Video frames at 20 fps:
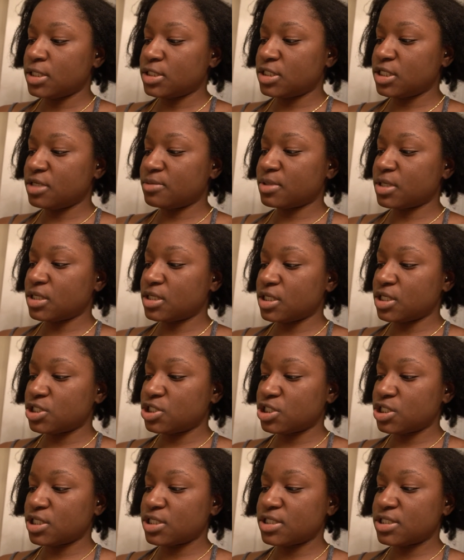deep
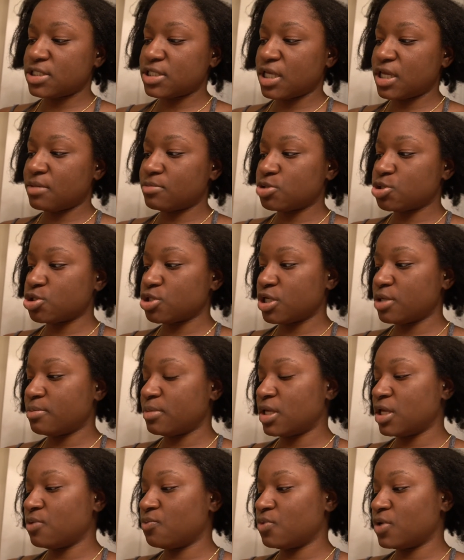condition steam
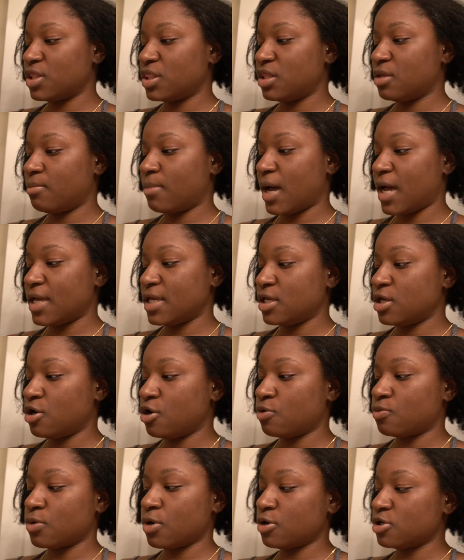treatment with the
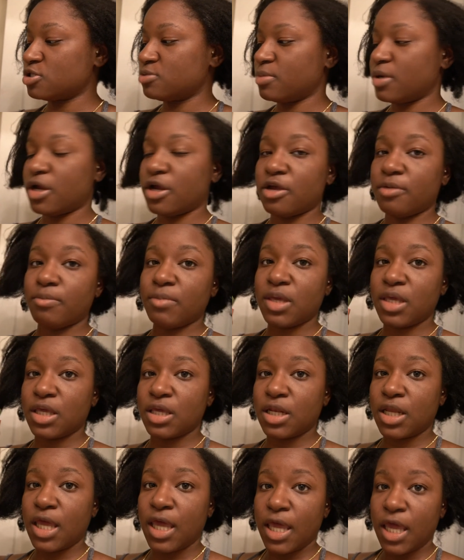Mielle Rosemary
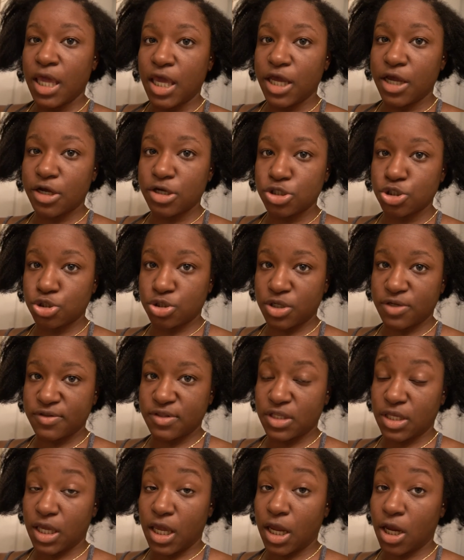Mint Hair
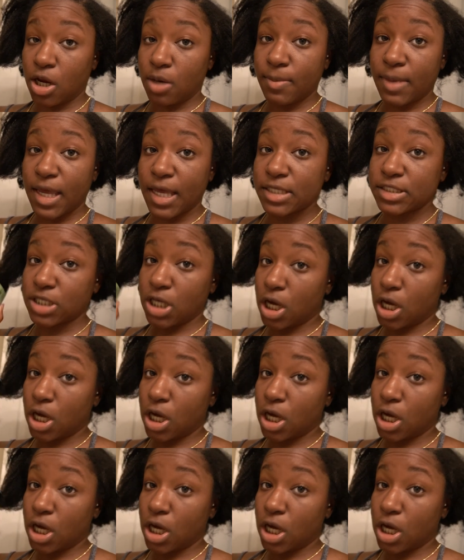Strengthening Hair Mask.